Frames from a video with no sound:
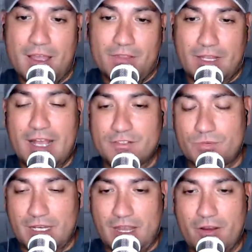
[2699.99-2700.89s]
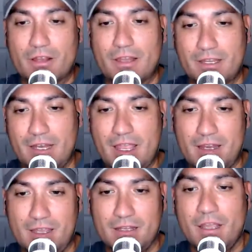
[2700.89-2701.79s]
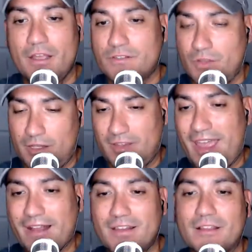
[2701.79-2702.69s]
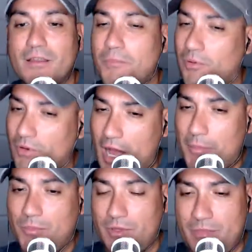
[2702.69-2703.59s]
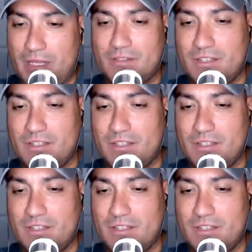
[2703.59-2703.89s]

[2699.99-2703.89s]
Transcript: The guy's already carrying like an idiot. So that technically probably means